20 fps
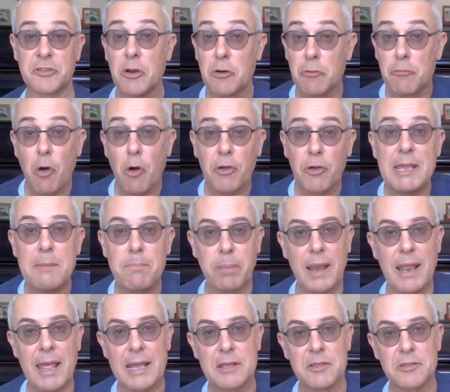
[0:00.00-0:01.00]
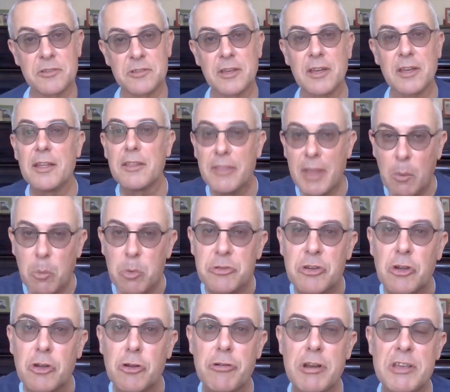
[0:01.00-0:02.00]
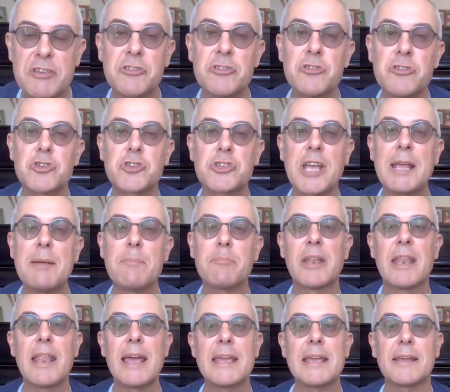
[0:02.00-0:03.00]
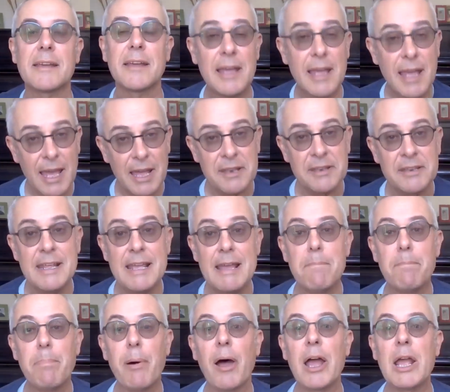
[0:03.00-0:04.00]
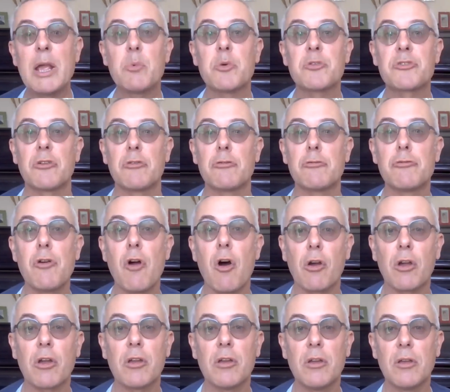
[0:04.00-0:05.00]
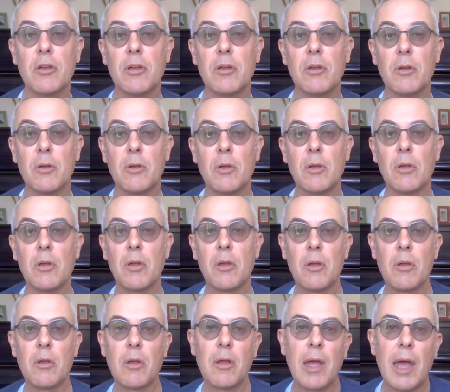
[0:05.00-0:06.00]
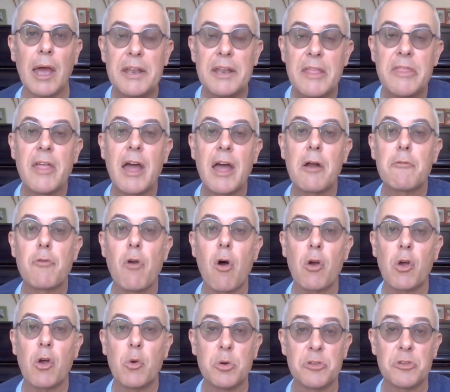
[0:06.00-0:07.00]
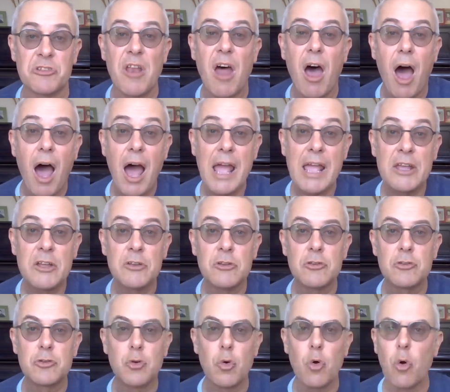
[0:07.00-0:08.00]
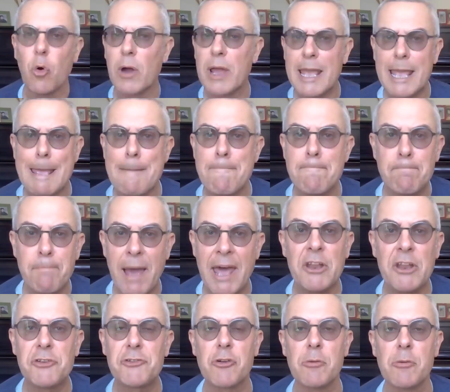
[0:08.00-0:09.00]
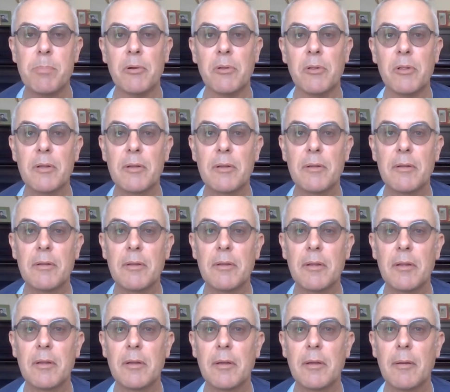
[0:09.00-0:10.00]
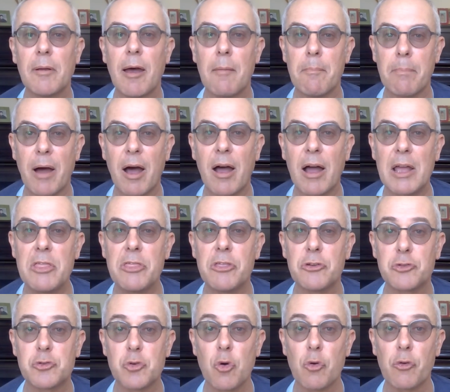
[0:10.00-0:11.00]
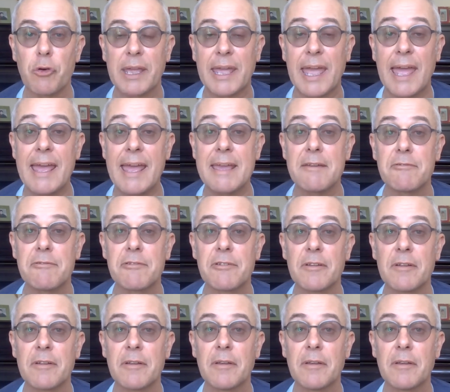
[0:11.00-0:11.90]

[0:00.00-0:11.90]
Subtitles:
in a rocky place, there was a crescent-shaped lake, and nearby was a rock. And in that rock was an iron door, impenetrable, and behind the door a cave.